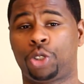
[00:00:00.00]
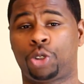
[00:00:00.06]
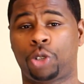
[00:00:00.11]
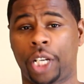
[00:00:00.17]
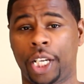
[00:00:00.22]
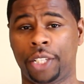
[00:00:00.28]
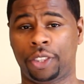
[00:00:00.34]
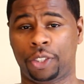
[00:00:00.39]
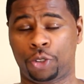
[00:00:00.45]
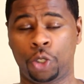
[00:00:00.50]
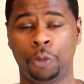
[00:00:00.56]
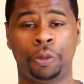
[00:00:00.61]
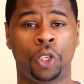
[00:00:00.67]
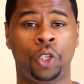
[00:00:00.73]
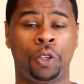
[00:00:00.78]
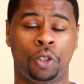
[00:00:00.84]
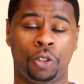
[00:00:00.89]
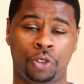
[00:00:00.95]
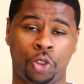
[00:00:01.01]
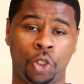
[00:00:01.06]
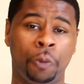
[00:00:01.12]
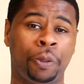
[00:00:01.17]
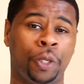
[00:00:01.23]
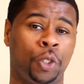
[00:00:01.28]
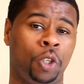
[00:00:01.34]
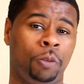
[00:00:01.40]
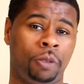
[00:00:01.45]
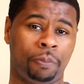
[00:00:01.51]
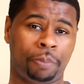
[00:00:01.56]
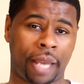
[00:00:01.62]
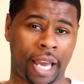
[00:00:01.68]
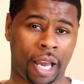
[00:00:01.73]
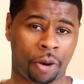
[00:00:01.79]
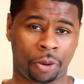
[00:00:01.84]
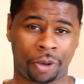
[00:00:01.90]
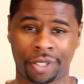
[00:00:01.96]
strength and super, superhuman
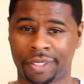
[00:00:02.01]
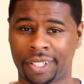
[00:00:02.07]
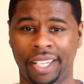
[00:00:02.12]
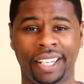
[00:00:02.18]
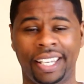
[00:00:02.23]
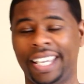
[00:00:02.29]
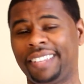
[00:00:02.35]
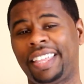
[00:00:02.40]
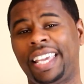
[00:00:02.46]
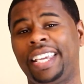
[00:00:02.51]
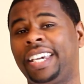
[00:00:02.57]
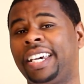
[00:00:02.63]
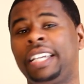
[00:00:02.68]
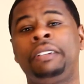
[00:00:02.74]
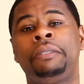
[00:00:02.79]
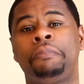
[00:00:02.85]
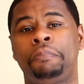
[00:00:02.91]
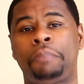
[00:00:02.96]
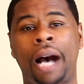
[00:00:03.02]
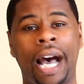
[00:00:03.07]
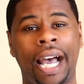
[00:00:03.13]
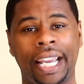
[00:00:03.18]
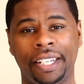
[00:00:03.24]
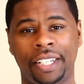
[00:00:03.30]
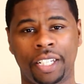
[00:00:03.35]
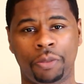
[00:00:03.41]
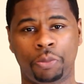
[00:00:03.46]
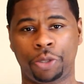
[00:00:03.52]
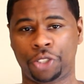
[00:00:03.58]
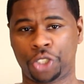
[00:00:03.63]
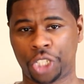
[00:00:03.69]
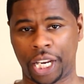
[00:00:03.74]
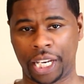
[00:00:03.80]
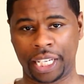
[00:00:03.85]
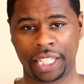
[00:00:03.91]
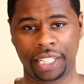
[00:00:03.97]
powers. They couldn't bind him with
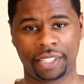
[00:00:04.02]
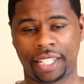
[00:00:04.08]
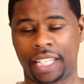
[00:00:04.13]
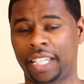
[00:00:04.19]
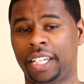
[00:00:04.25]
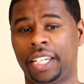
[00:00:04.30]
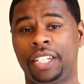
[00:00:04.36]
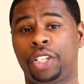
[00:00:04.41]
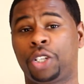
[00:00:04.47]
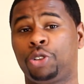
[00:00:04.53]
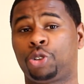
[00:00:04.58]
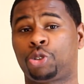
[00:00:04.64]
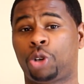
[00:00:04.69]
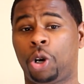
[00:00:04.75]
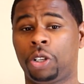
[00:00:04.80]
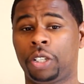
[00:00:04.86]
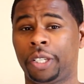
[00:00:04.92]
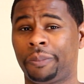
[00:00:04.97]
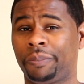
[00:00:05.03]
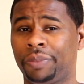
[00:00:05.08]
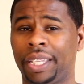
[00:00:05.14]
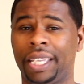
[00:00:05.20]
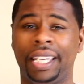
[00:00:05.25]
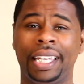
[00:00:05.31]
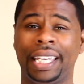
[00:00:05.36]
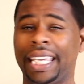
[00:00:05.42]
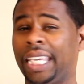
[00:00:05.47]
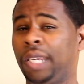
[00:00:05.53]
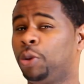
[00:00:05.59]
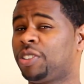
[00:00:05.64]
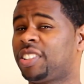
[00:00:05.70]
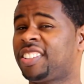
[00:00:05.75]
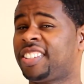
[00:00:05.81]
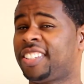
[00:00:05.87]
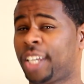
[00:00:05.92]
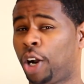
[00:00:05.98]
chains, they couldn't control him. He
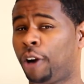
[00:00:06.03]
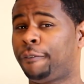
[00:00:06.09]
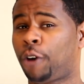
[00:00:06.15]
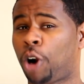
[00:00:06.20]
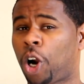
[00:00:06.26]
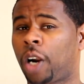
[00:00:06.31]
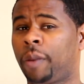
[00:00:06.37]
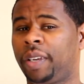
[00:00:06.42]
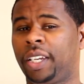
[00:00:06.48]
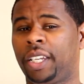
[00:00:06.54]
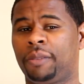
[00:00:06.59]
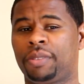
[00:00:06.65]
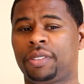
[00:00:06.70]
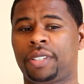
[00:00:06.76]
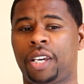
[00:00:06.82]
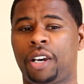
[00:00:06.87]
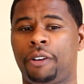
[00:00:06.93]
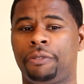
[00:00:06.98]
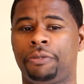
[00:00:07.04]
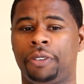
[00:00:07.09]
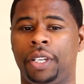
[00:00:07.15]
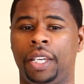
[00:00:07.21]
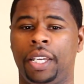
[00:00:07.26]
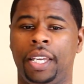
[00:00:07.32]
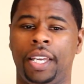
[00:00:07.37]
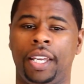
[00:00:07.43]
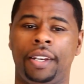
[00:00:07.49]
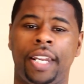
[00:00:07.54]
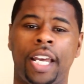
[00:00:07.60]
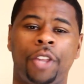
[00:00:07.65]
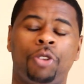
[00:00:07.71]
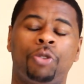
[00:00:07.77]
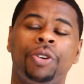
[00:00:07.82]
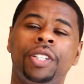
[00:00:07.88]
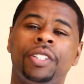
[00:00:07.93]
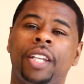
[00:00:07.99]
was self harming himself. Now,
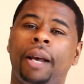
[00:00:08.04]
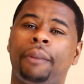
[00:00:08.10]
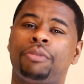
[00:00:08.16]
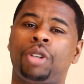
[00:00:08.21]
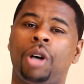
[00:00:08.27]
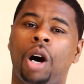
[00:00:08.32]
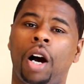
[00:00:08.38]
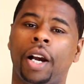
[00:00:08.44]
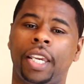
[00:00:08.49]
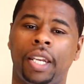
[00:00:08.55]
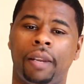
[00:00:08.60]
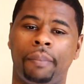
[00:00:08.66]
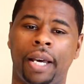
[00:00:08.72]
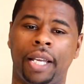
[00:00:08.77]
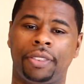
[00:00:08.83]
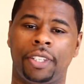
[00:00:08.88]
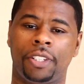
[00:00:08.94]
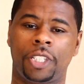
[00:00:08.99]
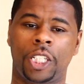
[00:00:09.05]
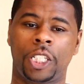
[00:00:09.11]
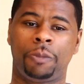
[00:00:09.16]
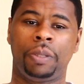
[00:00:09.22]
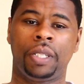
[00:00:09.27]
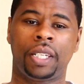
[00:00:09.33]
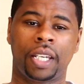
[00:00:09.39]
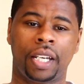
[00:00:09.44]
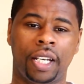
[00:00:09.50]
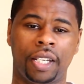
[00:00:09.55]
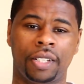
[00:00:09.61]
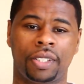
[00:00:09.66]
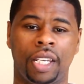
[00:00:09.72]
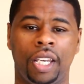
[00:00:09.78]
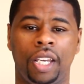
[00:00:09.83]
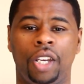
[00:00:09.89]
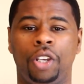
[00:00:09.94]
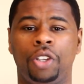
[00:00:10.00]
the reason I'm talking about this is because
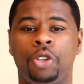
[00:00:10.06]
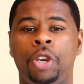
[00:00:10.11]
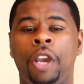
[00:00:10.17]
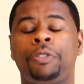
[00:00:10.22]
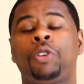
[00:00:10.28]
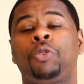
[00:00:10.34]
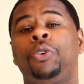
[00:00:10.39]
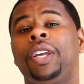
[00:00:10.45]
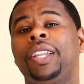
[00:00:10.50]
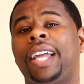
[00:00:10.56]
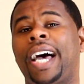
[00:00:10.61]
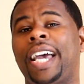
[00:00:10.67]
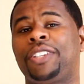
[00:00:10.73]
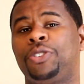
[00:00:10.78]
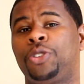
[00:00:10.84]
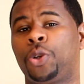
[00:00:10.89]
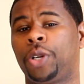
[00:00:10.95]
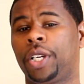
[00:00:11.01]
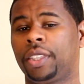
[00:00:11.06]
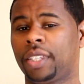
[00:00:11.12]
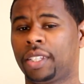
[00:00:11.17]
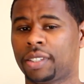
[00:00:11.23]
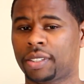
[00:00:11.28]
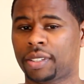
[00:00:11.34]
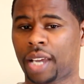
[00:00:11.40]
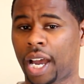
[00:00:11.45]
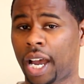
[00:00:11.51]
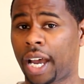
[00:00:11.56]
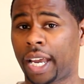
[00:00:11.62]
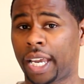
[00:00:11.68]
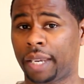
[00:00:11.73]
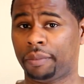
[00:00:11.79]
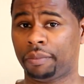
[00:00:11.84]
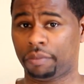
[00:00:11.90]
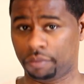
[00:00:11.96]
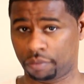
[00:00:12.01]
you have to realize during this
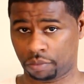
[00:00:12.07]
time